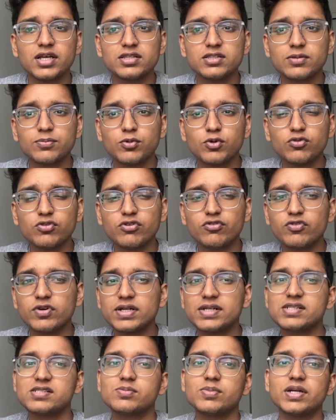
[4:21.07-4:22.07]
the proof of
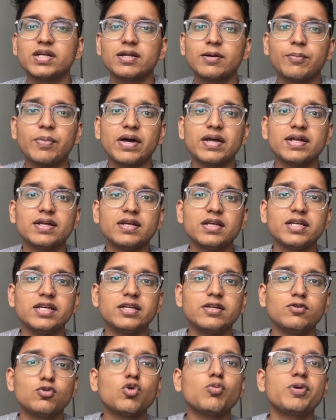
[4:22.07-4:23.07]
funds, but apparently
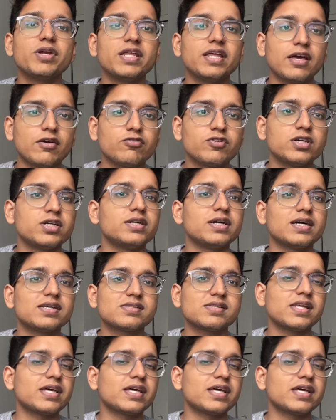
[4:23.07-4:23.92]
nobody ever does.